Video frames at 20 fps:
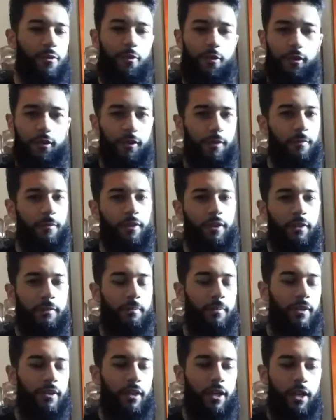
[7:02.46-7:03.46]
called already,
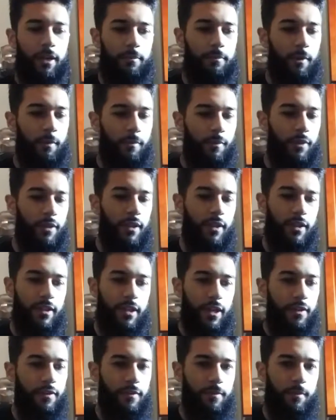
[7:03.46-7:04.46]
but I remember the
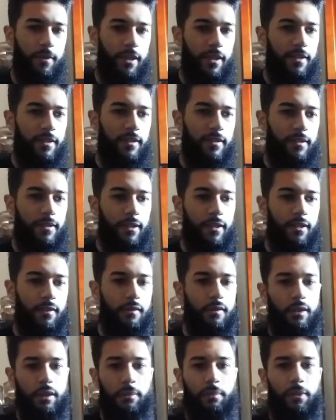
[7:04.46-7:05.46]
announcement as he said it
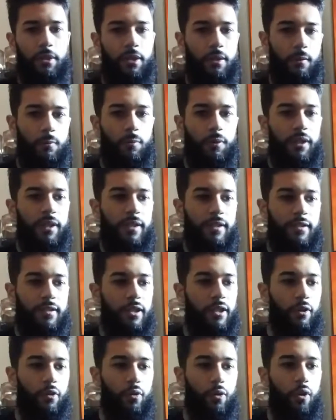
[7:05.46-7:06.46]
was going to be released
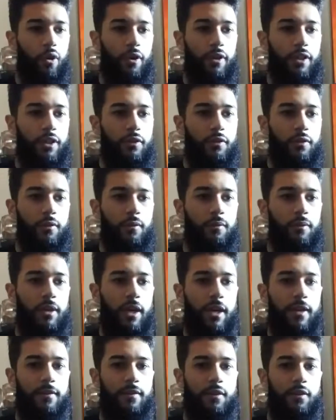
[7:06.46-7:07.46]
later on in
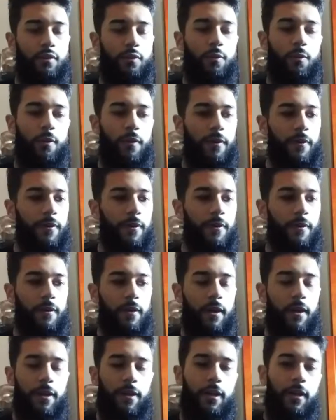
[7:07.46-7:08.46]
2020, and
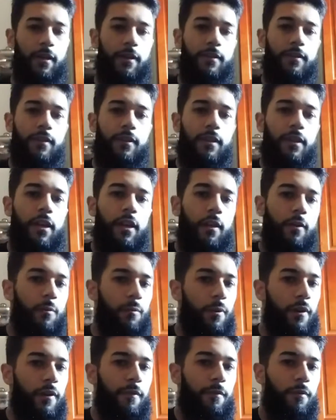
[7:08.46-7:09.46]
I honestly can't
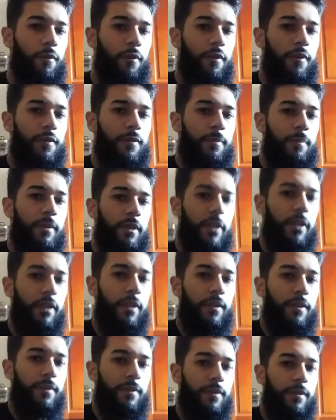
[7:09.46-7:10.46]
wait for this
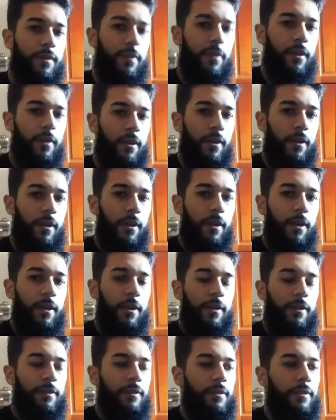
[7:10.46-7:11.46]
because
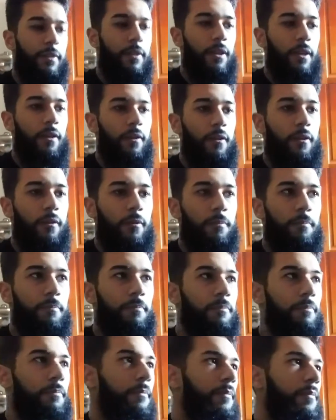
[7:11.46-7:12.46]
J.
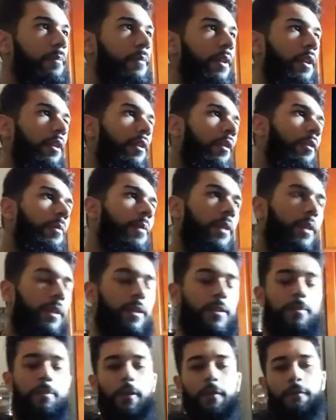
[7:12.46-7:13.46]
Cole
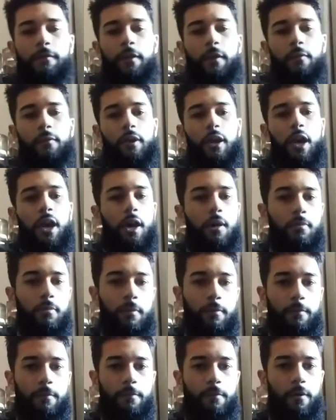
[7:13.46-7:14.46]
released my favorite
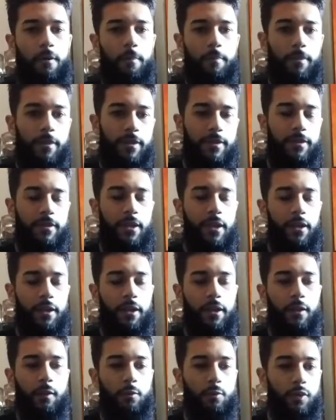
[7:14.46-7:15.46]
album from this
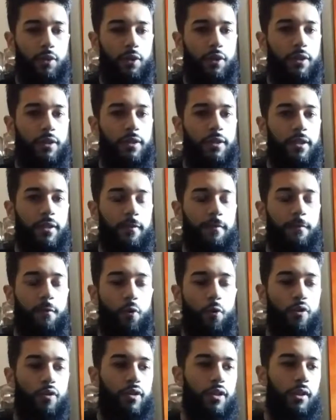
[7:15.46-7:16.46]
decade, which is the
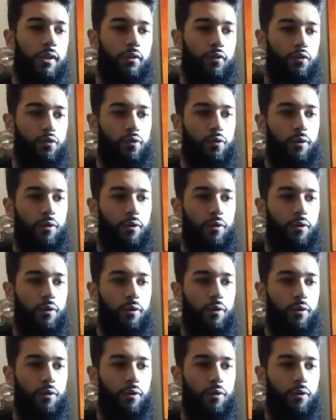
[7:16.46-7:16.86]
Forest Hills